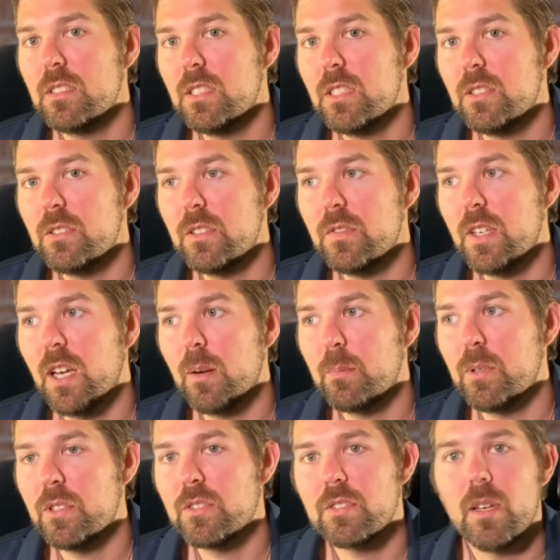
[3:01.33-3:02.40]
You know, you've got to
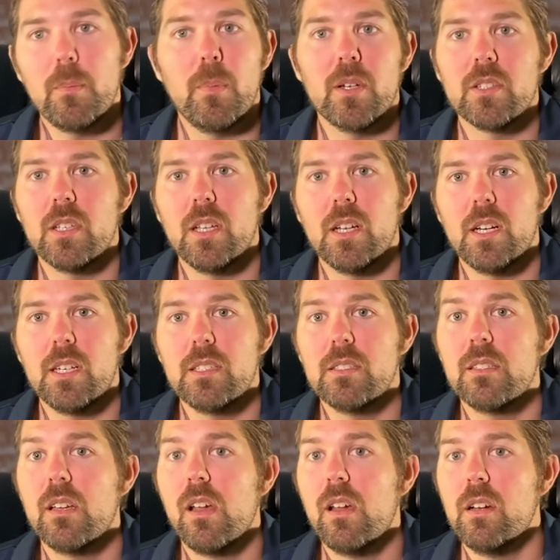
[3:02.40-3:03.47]
put something on the
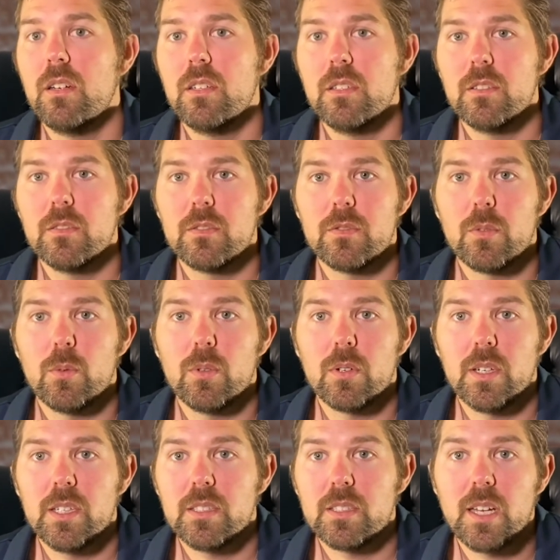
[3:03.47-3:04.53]
line
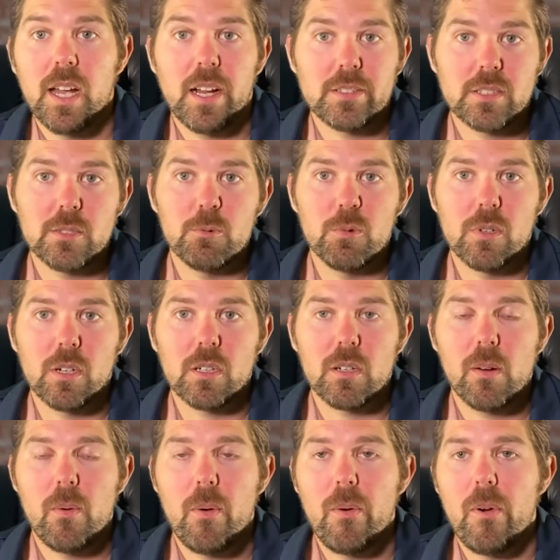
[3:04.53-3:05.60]
for it to actually work.
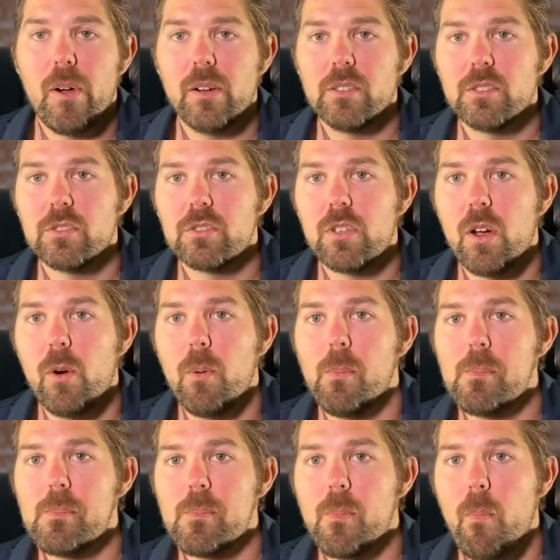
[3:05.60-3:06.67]
So,
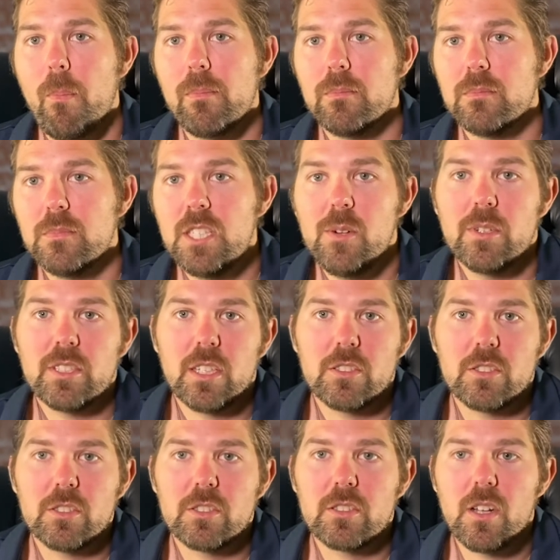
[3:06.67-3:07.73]
anyways,
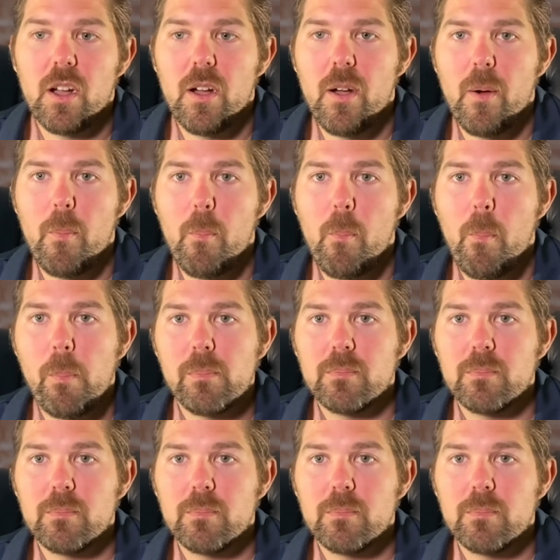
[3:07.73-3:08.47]
that's just a, um,